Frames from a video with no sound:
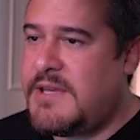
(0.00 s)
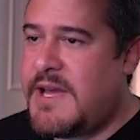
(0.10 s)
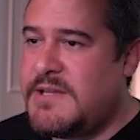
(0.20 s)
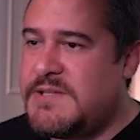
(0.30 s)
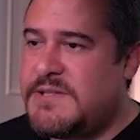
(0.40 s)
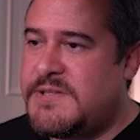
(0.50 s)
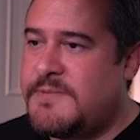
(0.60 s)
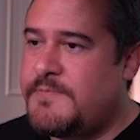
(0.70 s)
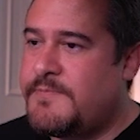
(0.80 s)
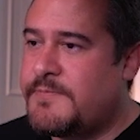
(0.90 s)

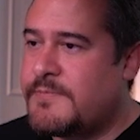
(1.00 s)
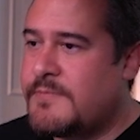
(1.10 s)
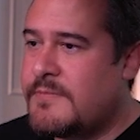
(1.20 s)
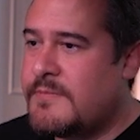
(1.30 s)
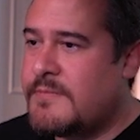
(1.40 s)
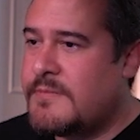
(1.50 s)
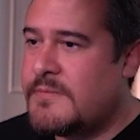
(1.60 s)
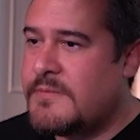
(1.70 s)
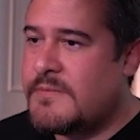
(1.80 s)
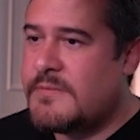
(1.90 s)
yes.
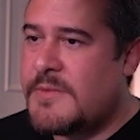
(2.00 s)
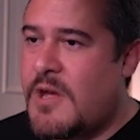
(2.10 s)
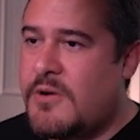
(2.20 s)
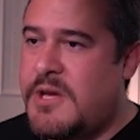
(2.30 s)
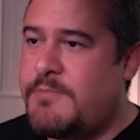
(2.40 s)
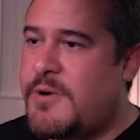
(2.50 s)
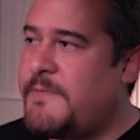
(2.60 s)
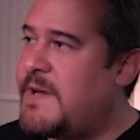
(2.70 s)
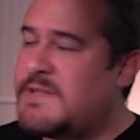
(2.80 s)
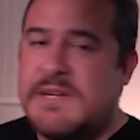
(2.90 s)
Okay,
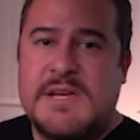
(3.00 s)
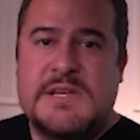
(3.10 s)
perfect.